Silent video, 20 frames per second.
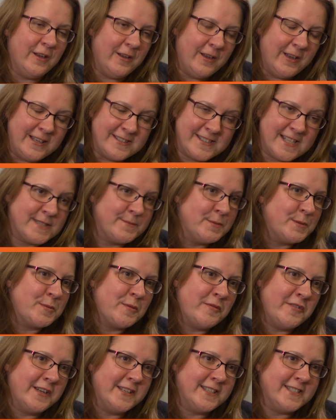Assessments
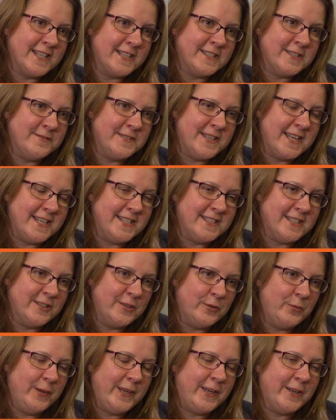provide a set of data
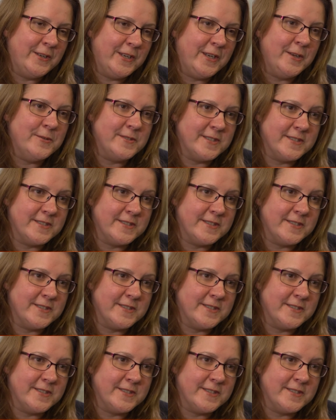that we can use